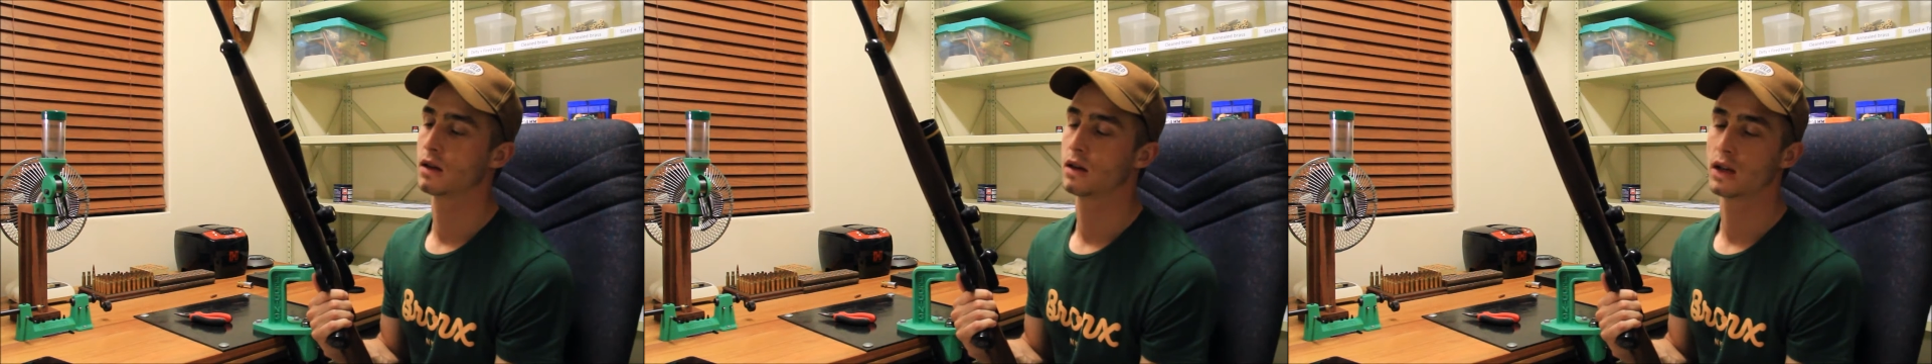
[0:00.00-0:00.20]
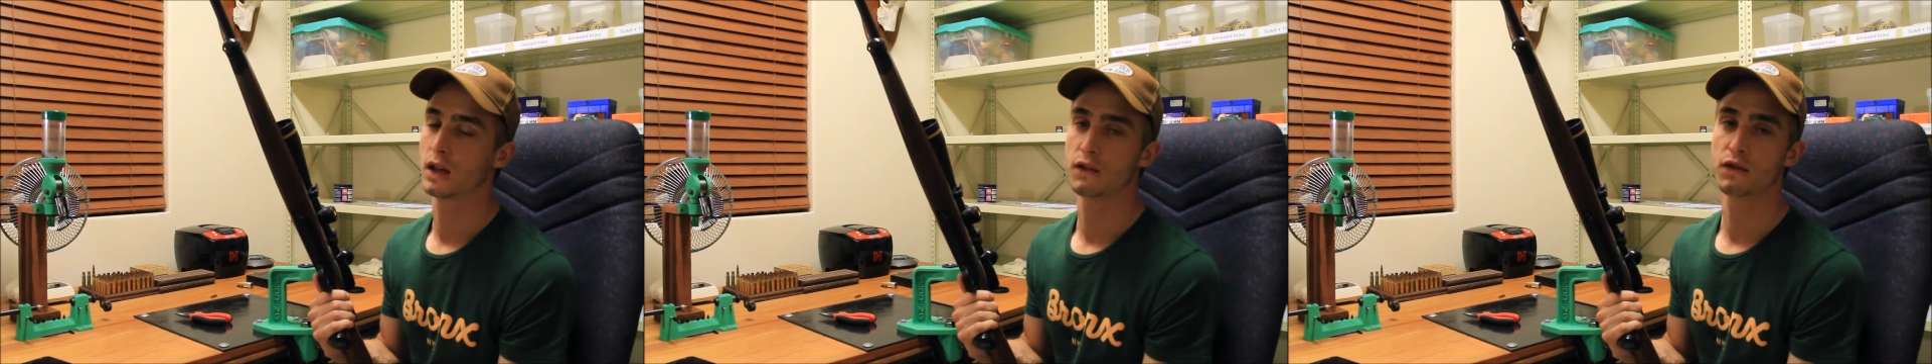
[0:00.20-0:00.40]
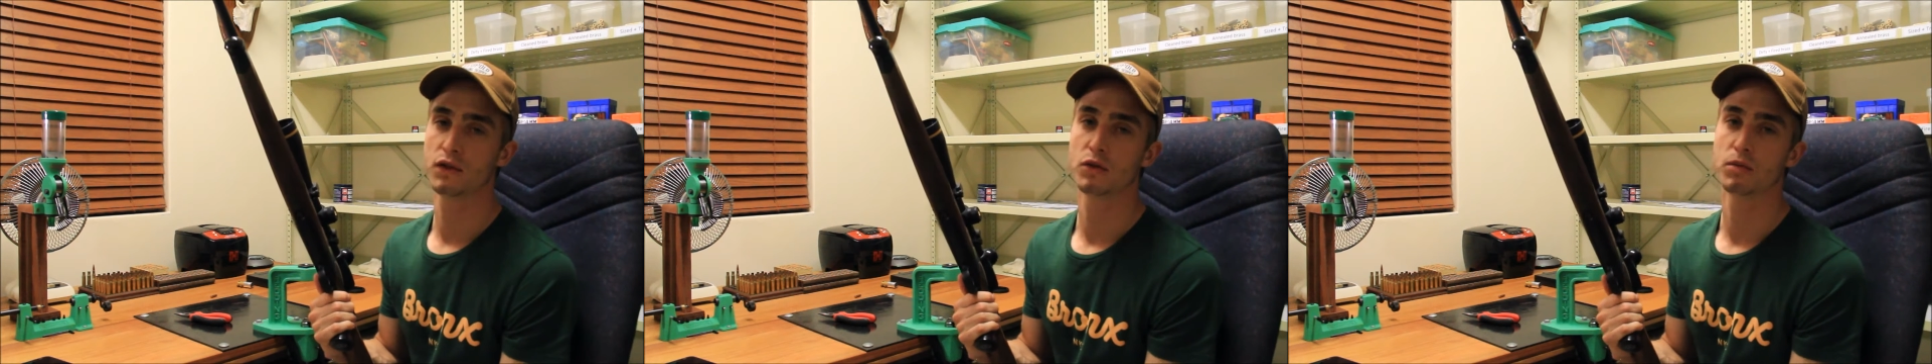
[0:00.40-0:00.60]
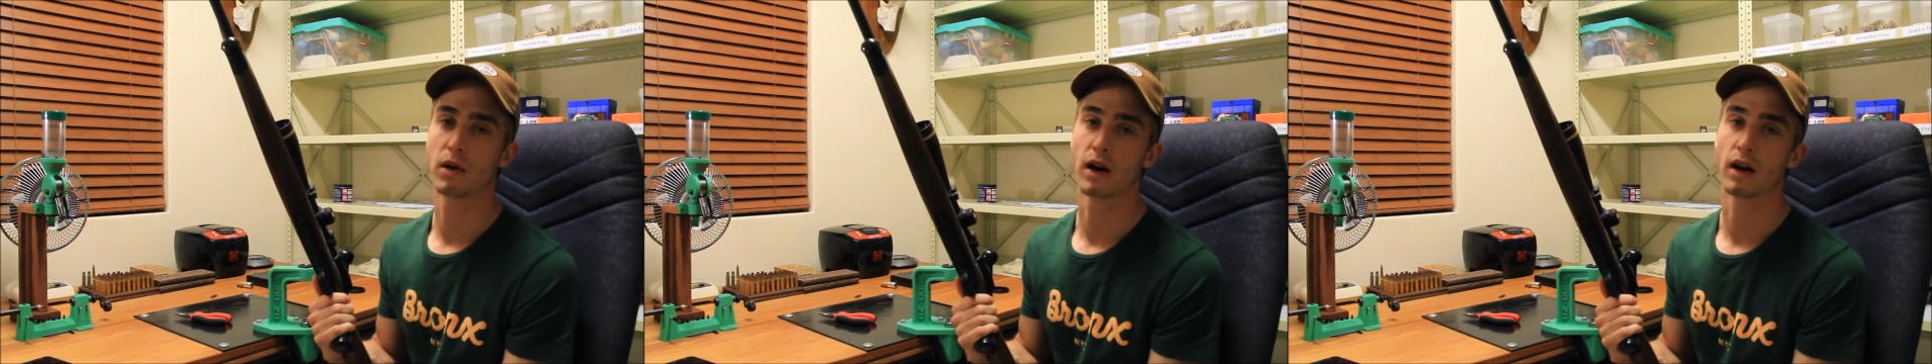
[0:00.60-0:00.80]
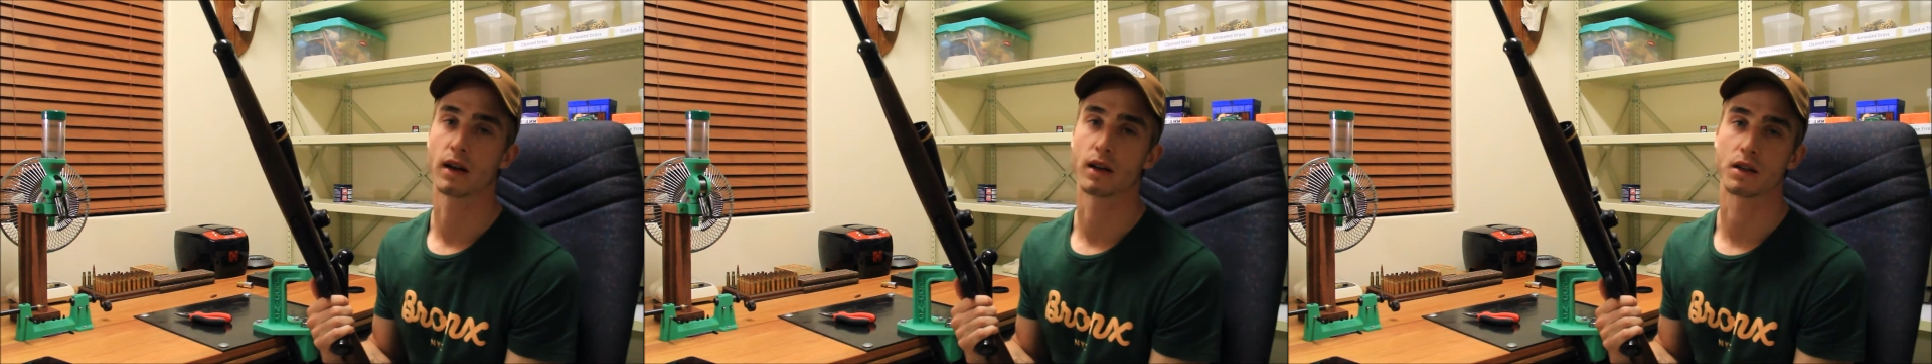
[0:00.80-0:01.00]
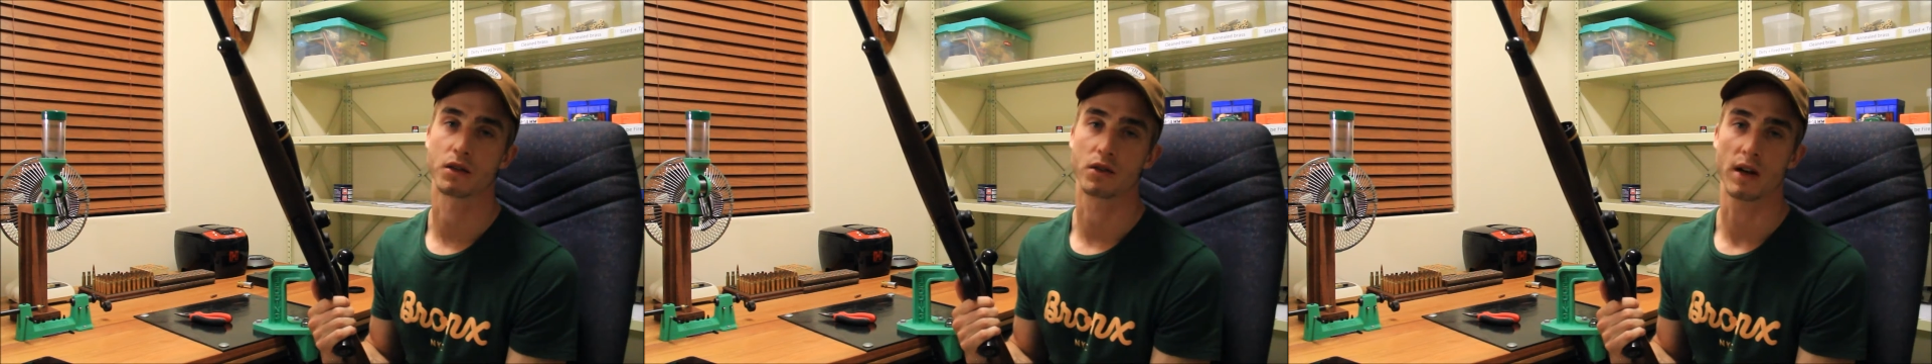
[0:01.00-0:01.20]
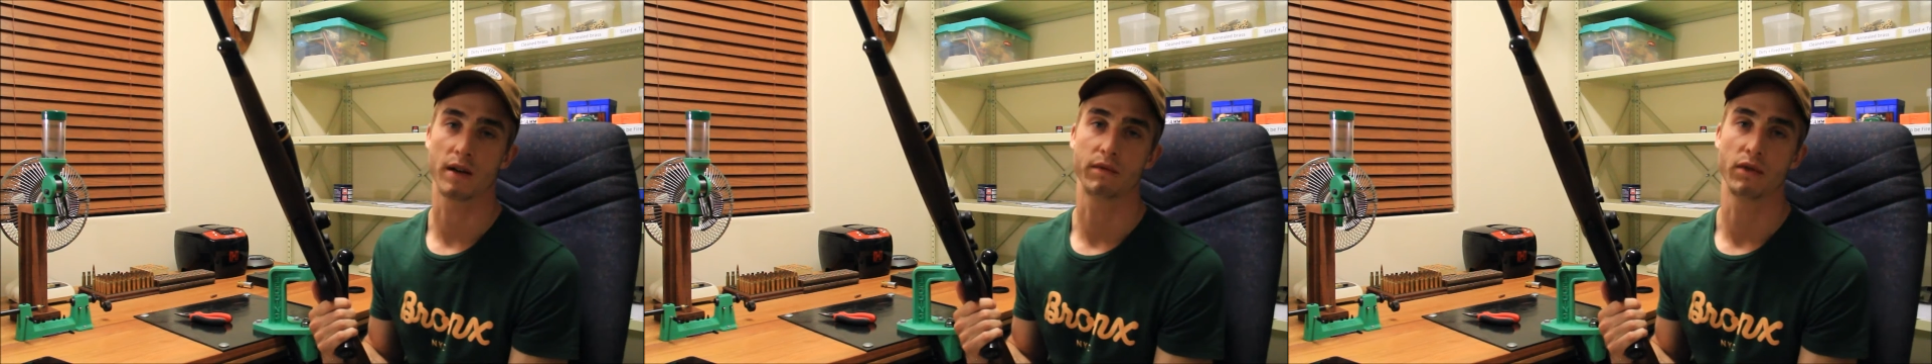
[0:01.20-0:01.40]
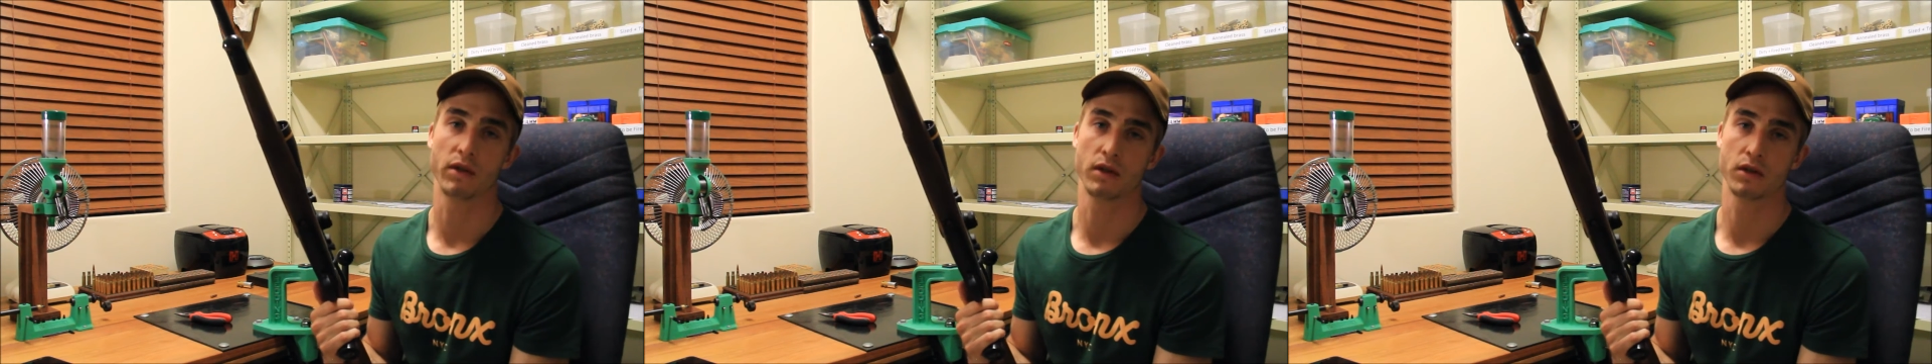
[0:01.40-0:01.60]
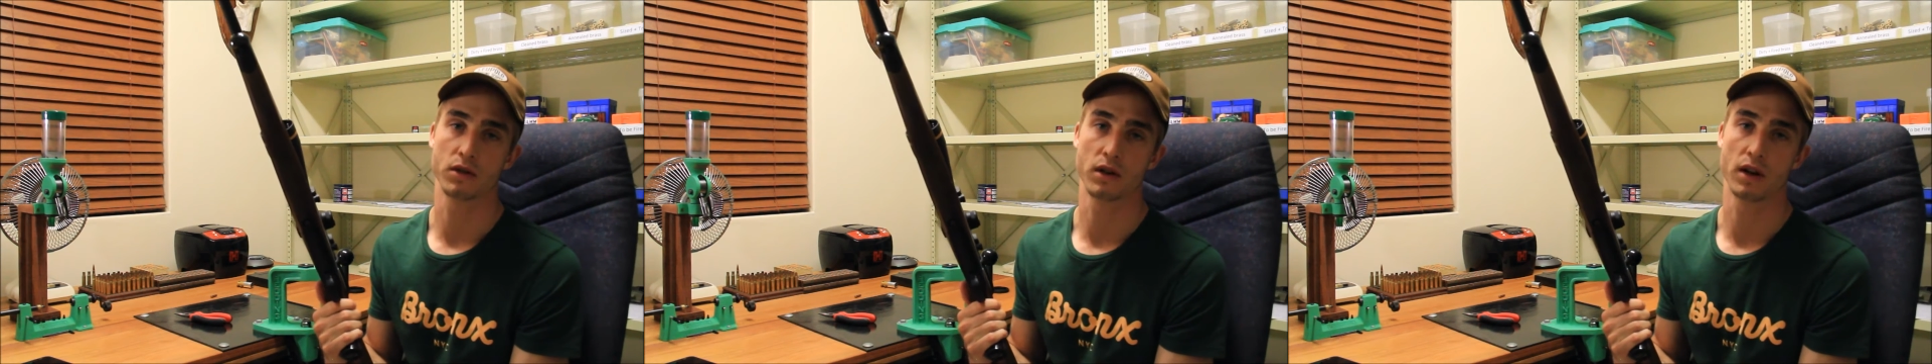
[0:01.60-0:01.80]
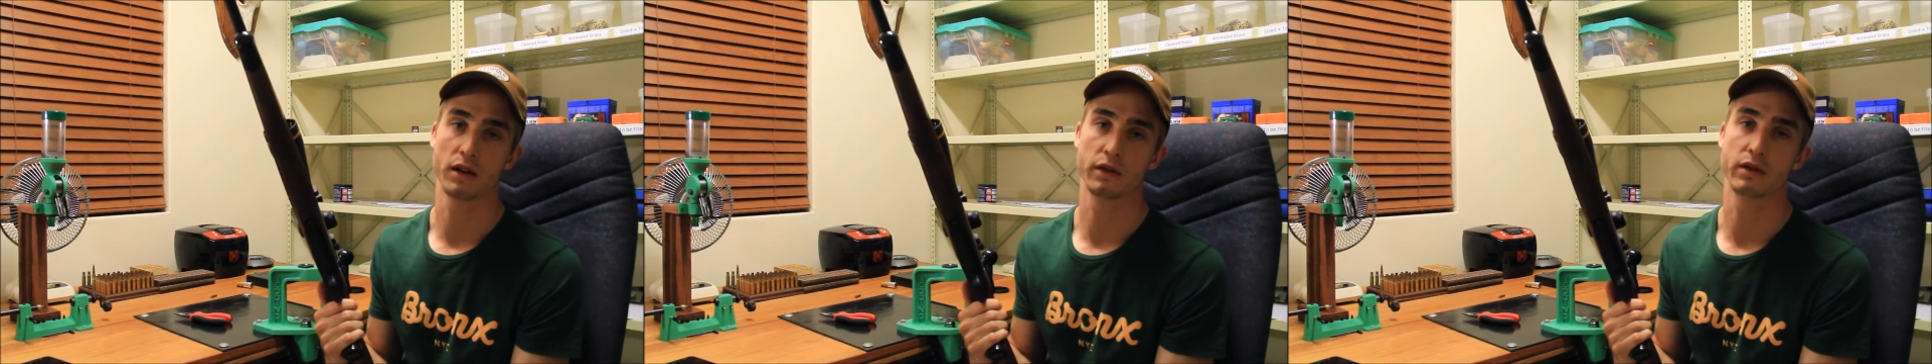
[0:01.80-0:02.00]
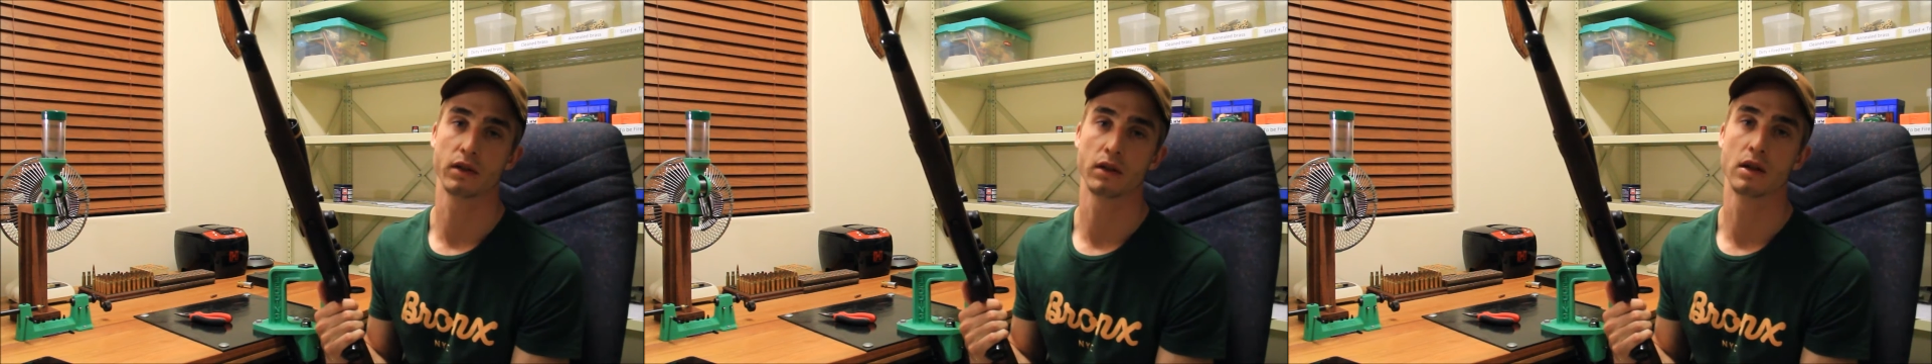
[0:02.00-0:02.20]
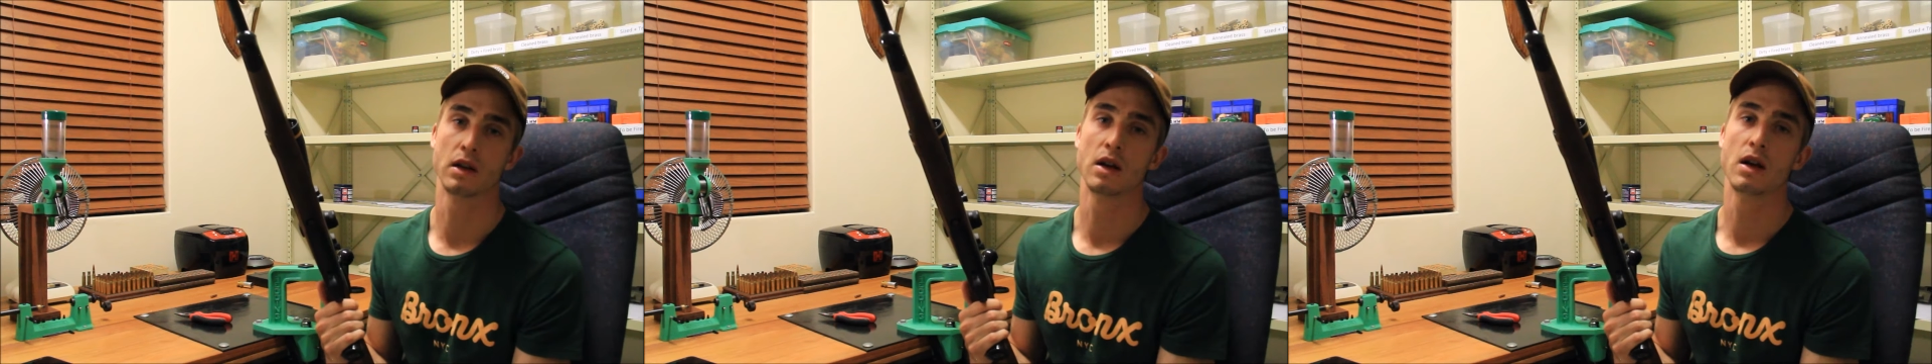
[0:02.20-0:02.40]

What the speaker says: if you buy a strap for this rifle,